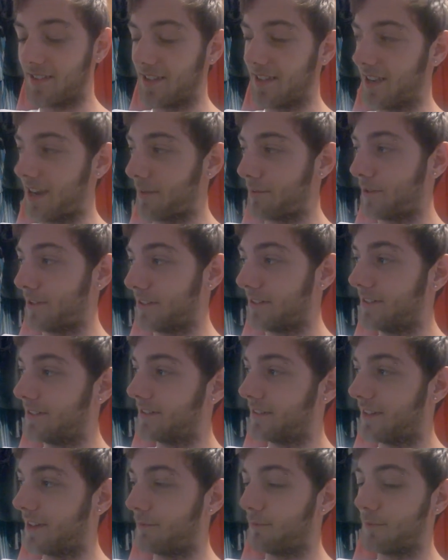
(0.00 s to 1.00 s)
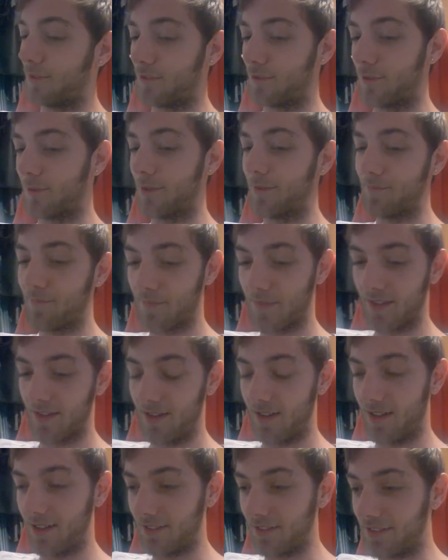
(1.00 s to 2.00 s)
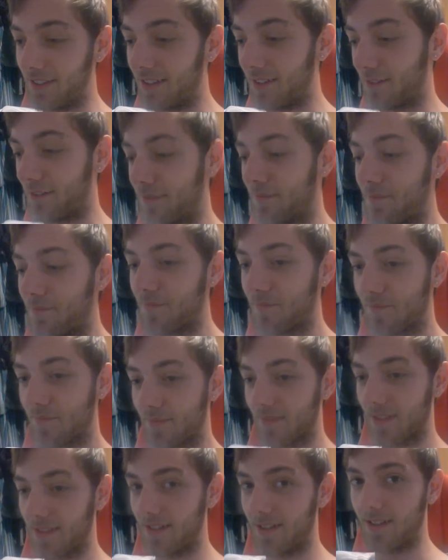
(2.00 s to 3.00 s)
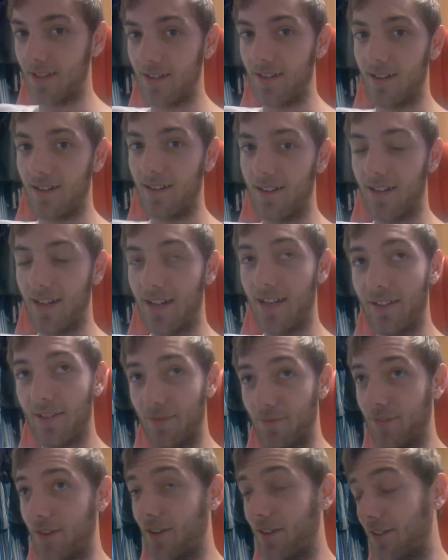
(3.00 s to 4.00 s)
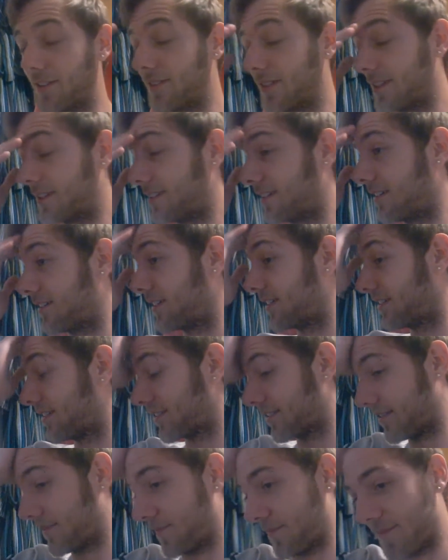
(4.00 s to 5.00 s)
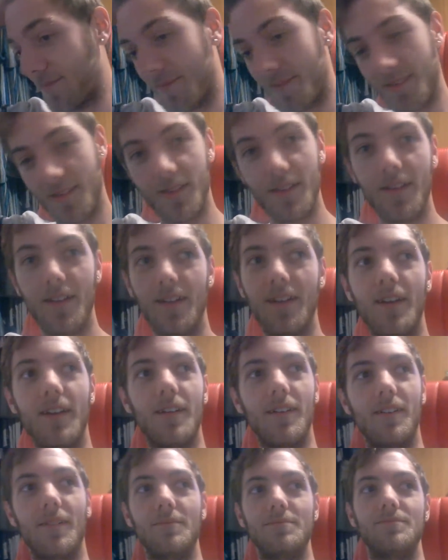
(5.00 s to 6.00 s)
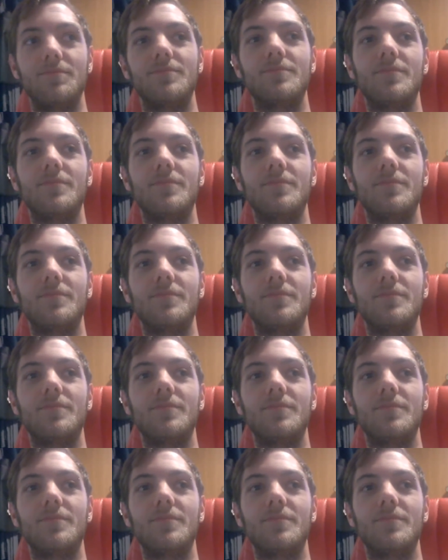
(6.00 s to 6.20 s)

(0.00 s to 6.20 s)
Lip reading: Happy to have him as a drummer. Dylan, he's a very good guitarist. And